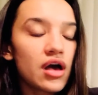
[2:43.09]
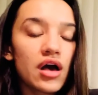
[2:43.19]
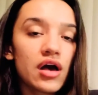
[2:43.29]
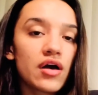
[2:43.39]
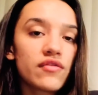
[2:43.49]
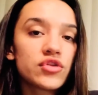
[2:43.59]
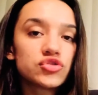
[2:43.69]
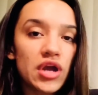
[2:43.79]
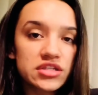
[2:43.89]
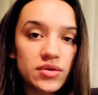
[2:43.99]
of the
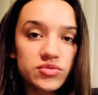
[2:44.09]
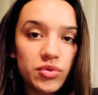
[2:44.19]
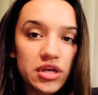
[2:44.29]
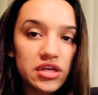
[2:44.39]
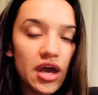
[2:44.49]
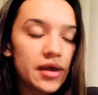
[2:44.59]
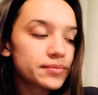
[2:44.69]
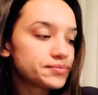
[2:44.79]
triceps brachii.